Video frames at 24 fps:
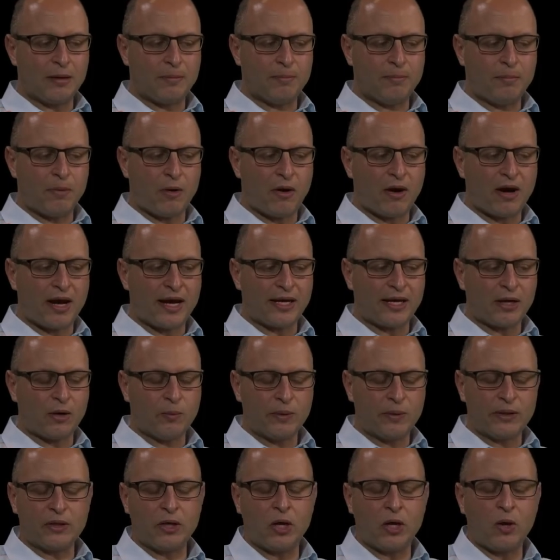buy or we're
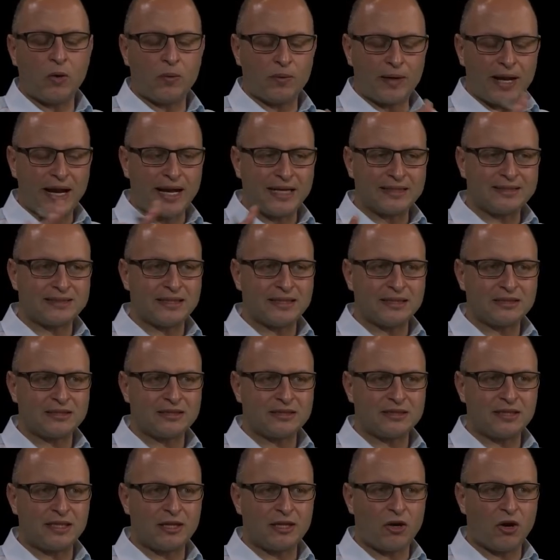going to hold
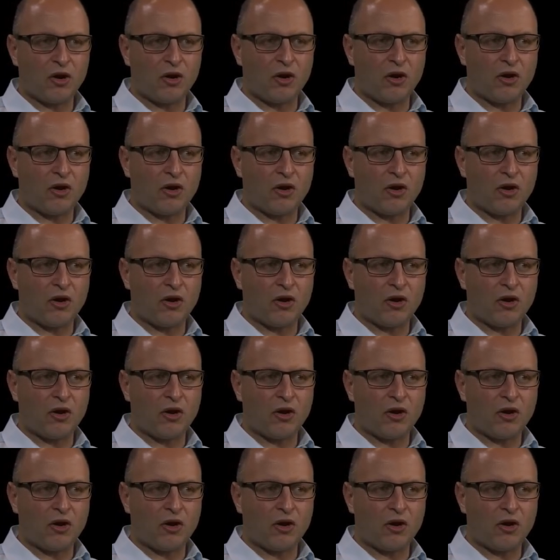assets uh,